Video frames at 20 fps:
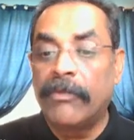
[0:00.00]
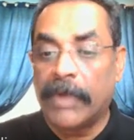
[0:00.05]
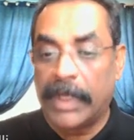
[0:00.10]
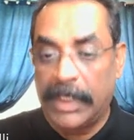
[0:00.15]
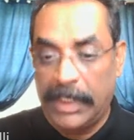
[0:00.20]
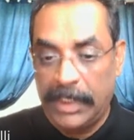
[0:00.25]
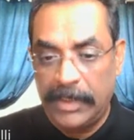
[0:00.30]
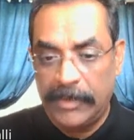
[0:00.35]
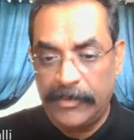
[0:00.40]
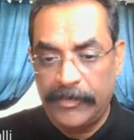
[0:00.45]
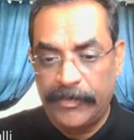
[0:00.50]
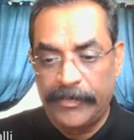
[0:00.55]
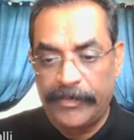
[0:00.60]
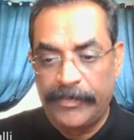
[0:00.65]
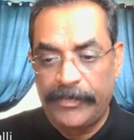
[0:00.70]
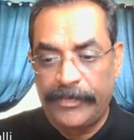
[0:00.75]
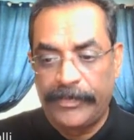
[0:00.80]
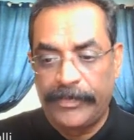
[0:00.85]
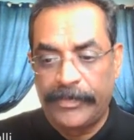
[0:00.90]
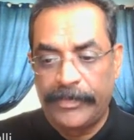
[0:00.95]
file,
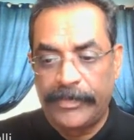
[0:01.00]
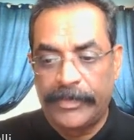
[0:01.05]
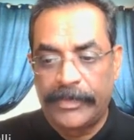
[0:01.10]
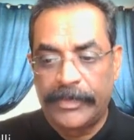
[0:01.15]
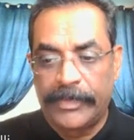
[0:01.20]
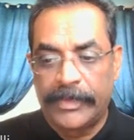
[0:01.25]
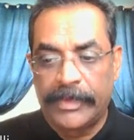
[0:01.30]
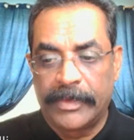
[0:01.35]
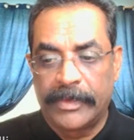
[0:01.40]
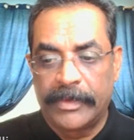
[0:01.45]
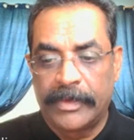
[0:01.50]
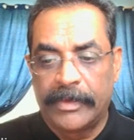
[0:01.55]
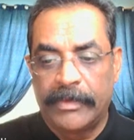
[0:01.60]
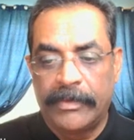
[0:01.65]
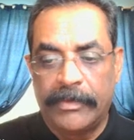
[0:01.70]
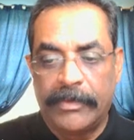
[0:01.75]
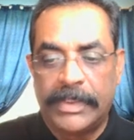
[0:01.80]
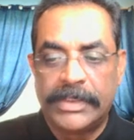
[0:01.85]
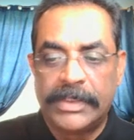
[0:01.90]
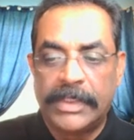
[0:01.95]

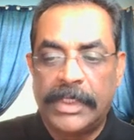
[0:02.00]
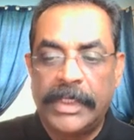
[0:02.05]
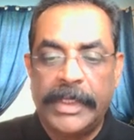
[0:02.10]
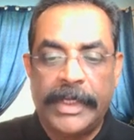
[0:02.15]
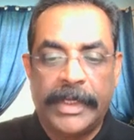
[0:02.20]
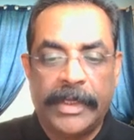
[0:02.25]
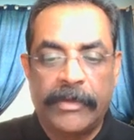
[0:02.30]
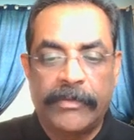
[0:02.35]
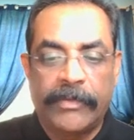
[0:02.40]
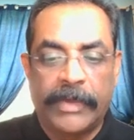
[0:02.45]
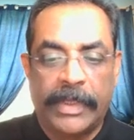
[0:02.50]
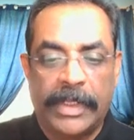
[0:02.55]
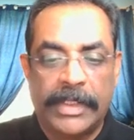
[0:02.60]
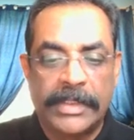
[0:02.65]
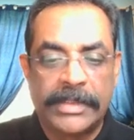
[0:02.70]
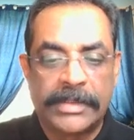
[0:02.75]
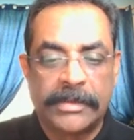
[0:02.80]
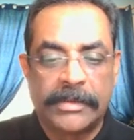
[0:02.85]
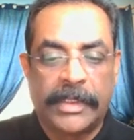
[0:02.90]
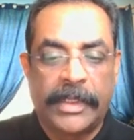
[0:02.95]
original data
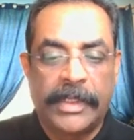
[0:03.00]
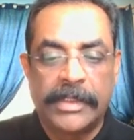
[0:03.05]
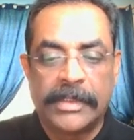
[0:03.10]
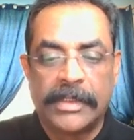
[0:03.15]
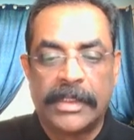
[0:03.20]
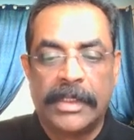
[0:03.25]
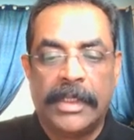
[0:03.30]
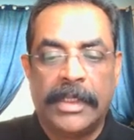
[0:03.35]
files, right?